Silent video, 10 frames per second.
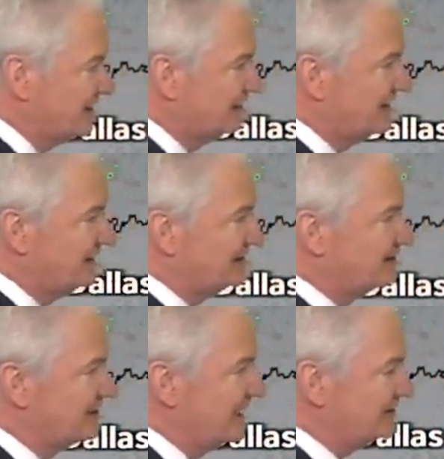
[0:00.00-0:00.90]
Here it is
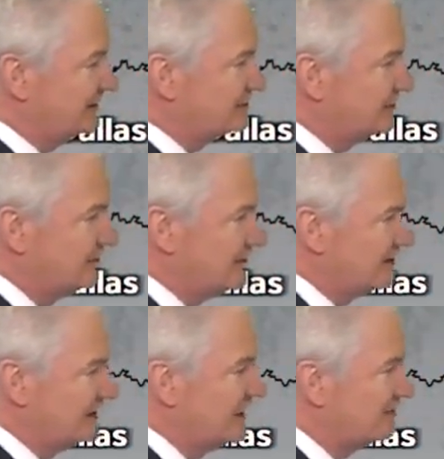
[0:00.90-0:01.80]
in south central
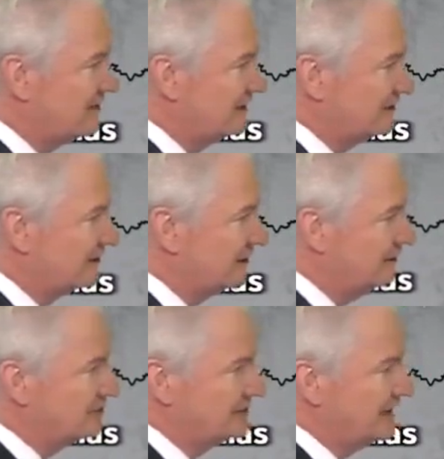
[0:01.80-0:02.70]
Louisiana, right on the
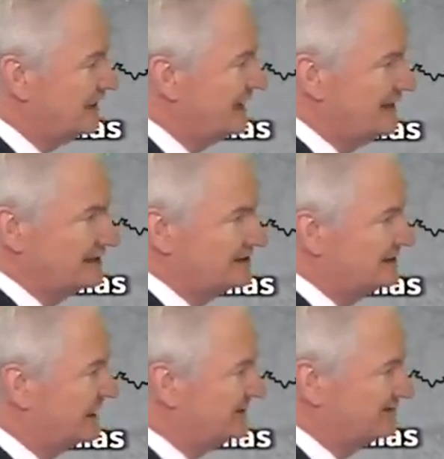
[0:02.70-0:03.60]
coast there, and it's
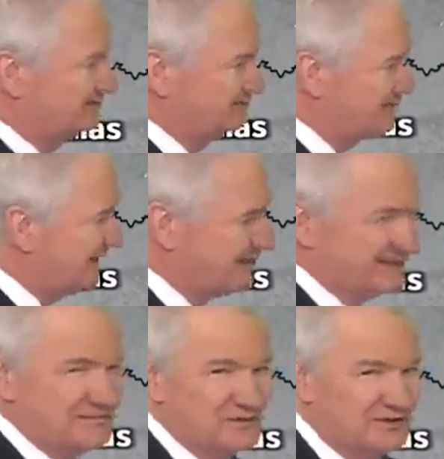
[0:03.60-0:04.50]
just
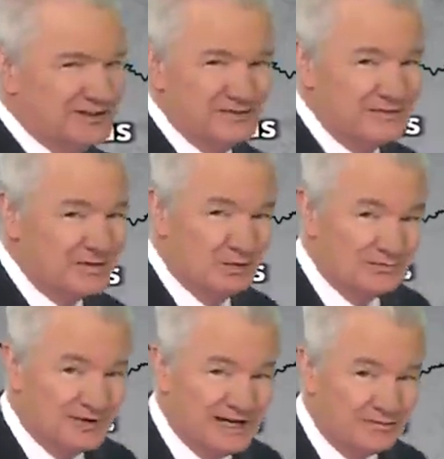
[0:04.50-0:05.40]
barely moving, maybe
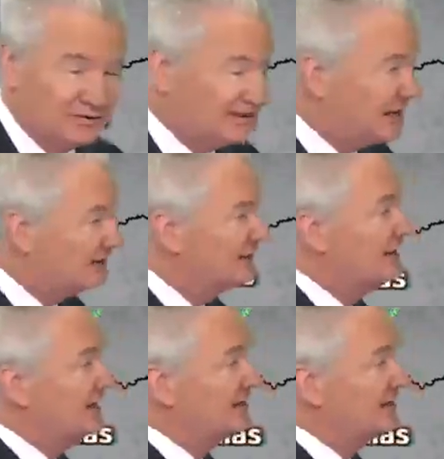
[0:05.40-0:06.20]
one mile per hour.